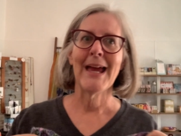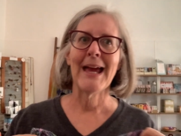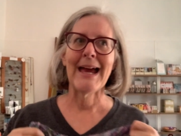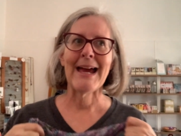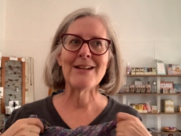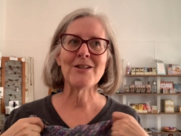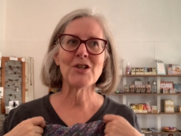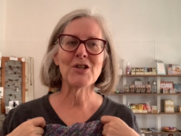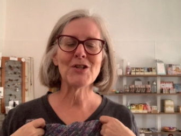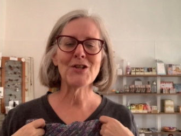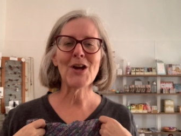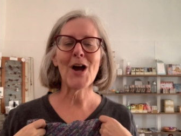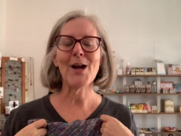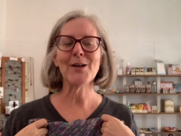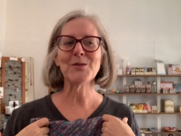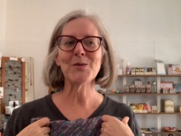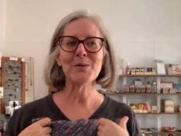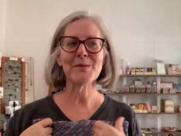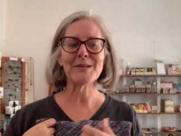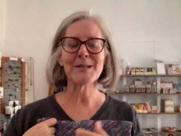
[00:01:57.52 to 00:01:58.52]
and she
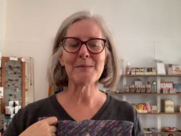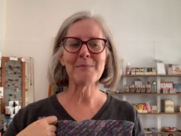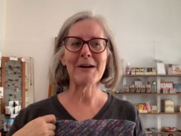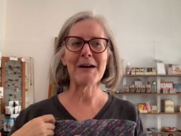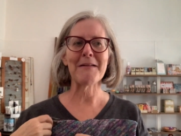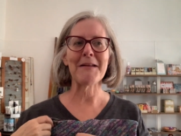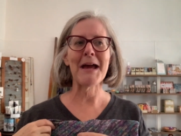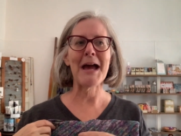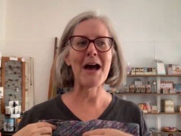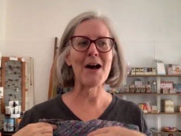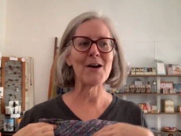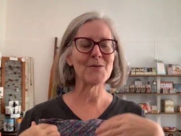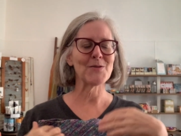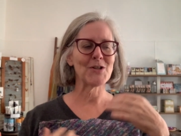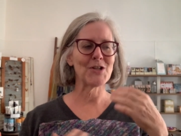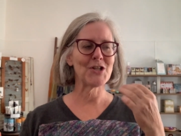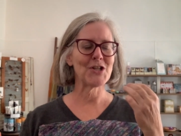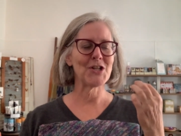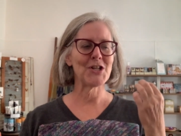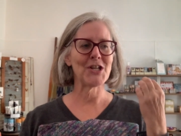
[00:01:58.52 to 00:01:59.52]
talked to us about how
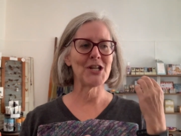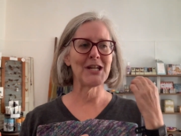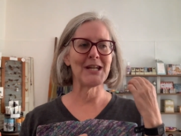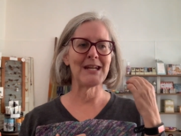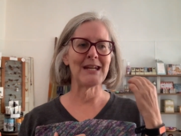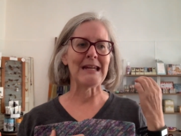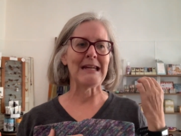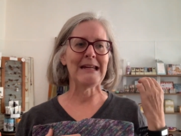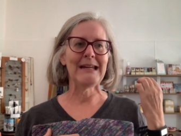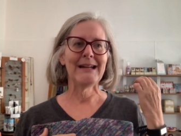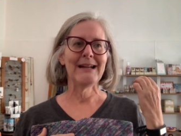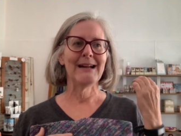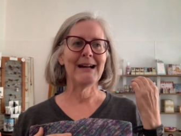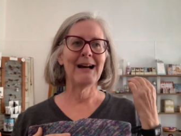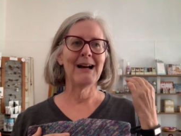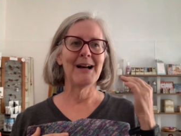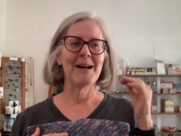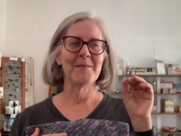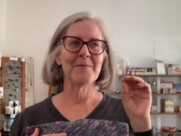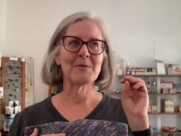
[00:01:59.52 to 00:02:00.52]
she
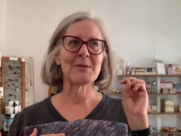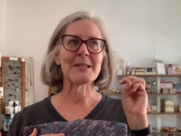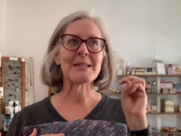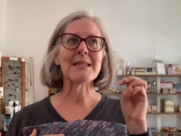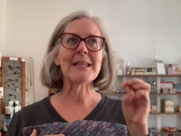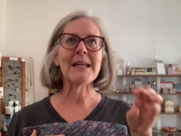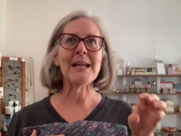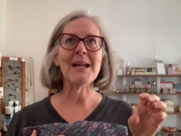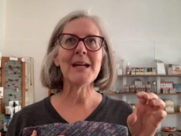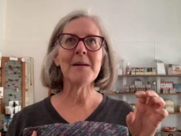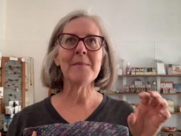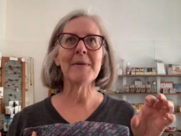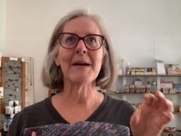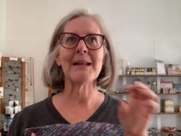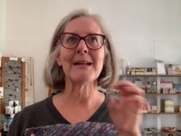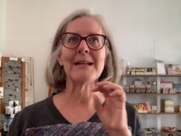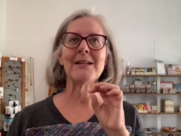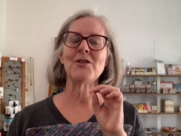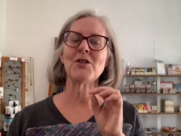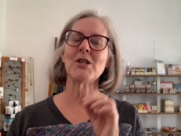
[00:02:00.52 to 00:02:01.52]
um, was thinking
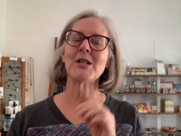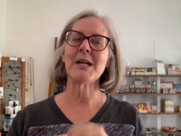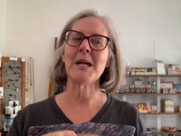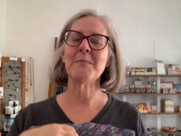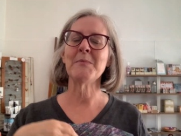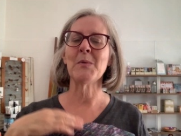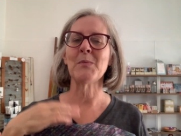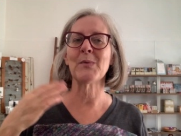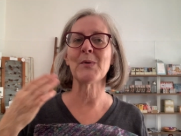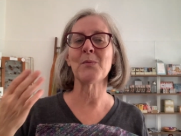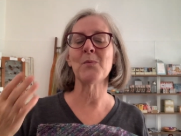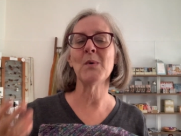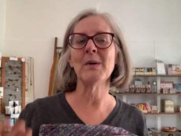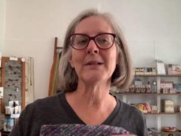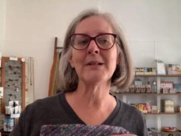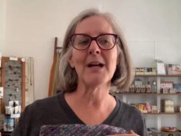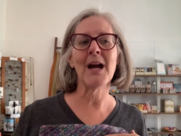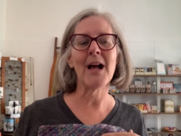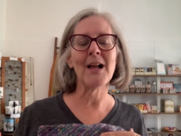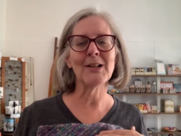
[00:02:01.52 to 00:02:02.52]
about it and she came up with
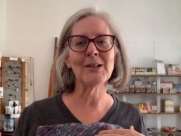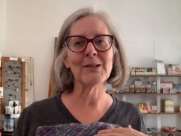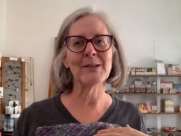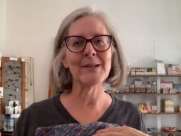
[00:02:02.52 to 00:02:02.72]
one color